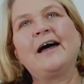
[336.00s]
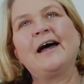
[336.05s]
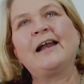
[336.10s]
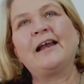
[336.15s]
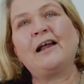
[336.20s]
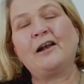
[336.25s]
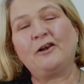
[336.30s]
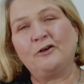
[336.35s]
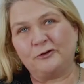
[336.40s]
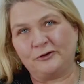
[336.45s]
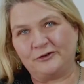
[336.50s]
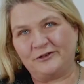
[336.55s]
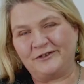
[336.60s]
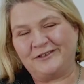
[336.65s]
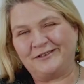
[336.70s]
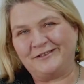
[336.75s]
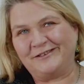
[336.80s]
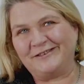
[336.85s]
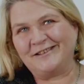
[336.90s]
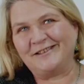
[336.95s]
And I looked
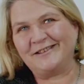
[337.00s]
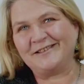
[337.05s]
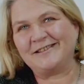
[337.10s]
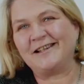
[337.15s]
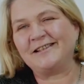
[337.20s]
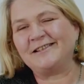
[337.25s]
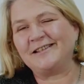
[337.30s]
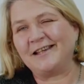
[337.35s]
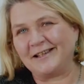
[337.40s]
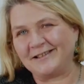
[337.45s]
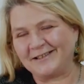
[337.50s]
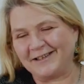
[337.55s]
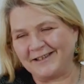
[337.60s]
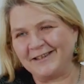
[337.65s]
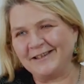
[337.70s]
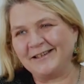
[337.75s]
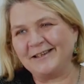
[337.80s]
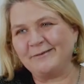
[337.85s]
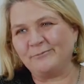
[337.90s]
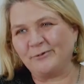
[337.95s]
at it and I said, "Yes, I
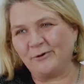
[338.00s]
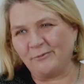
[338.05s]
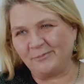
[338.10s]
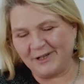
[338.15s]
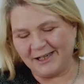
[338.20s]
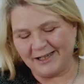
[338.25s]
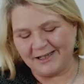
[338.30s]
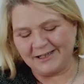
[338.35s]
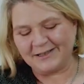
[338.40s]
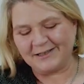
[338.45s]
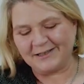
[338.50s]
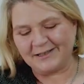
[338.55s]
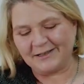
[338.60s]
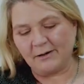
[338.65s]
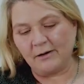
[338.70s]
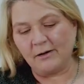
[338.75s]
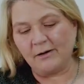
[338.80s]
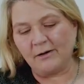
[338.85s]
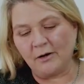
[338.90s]
think it probably is."